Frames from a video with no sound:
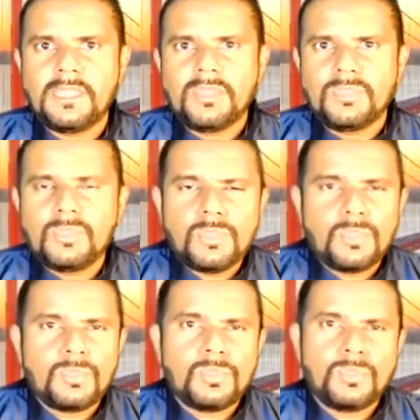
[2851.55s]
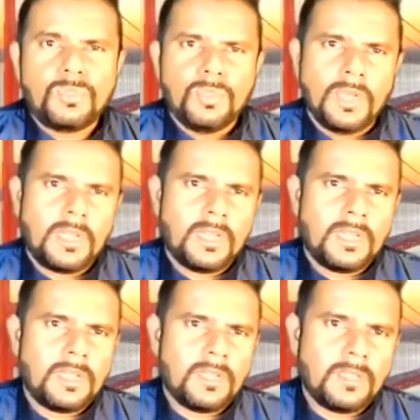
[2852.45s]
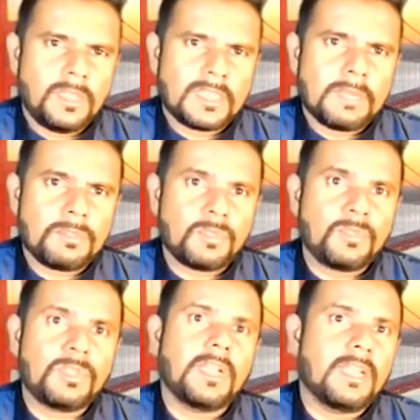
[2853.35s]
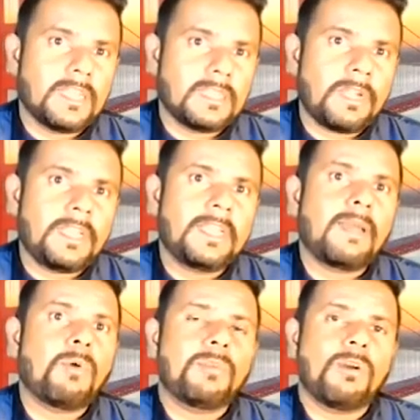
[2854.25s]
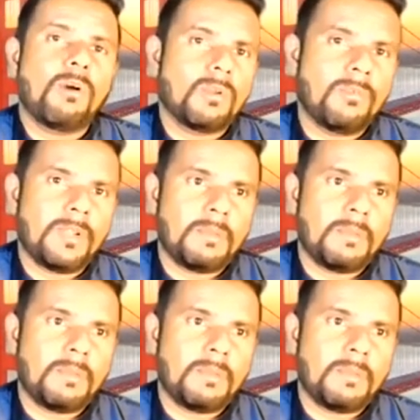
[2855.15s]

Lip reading: So you the time, so that's why they come out with a hot weather.